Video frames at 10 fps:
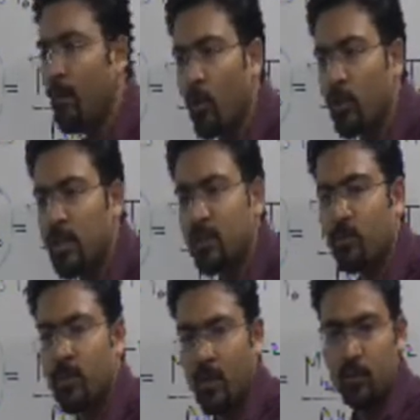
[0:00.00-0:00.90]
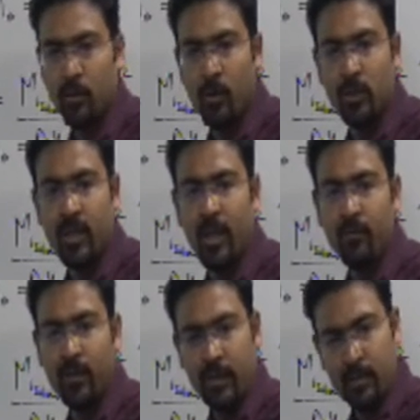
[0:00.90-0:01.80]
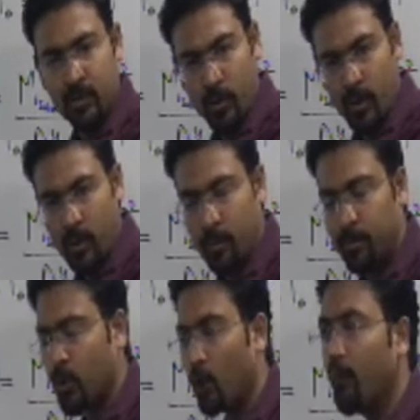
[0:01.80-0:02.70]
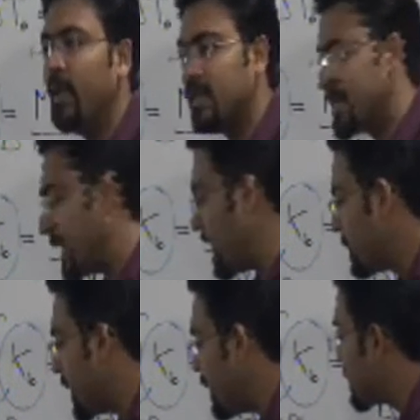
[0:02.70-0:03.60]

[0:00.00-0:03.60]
the solution, if the solvent is same, then